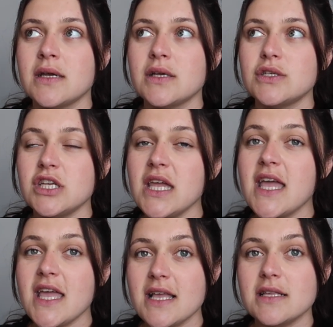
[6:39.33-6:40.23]
she
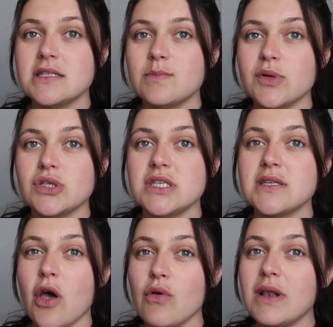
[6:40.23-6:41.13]
eats, but
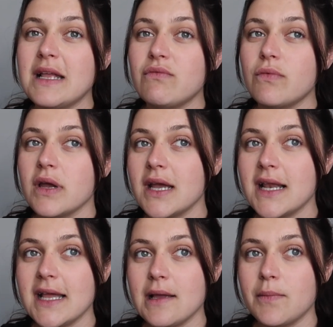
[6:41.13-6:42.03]
she's only
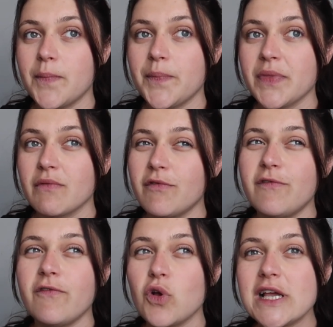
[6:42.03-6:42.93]
really
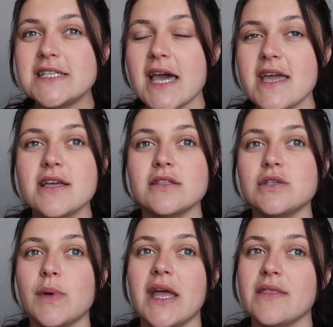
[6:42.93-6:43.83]
fully taken
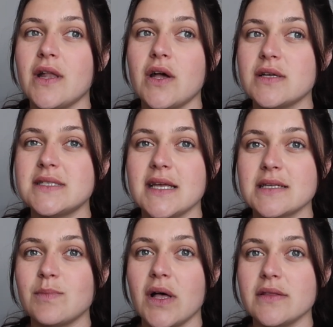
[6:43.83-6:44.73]
to it in the last
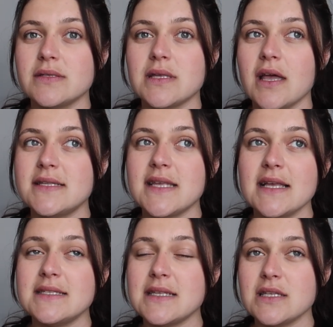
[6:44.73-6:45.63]
six months. I
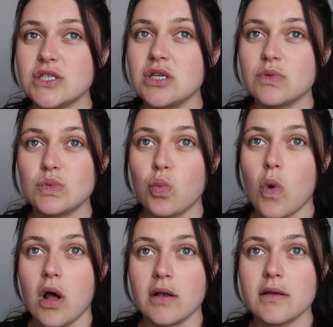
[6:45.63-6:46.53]
say since she was
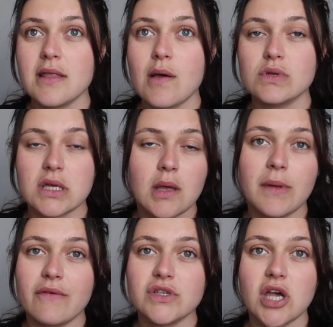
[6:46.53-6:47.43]
one, there was like a
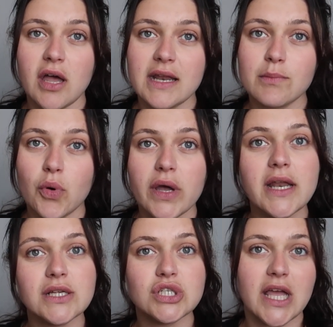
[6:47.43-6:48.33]
bit of a turning
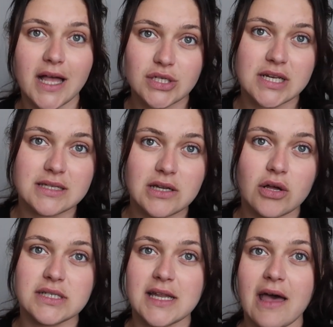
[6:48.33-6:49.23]
point, and she actually
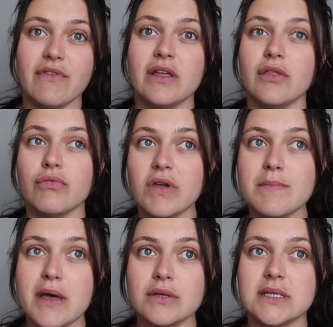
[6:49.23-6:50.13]
started having three
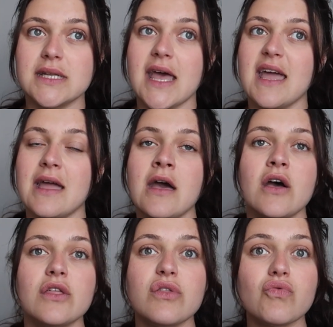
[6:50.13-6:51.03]
meals a day,
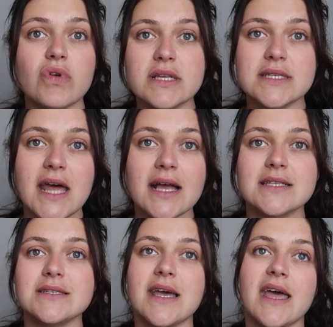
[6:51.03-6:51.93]
three
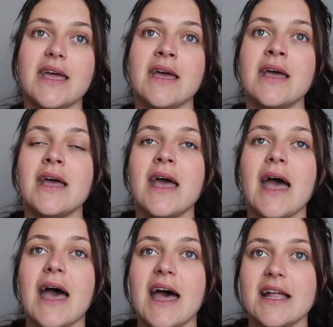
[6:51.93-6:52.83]
snacks a day,
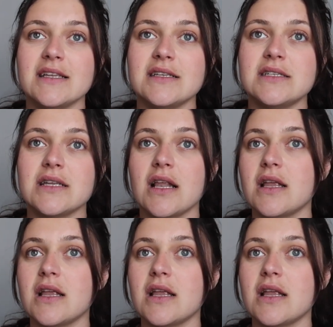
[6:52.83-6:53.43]
and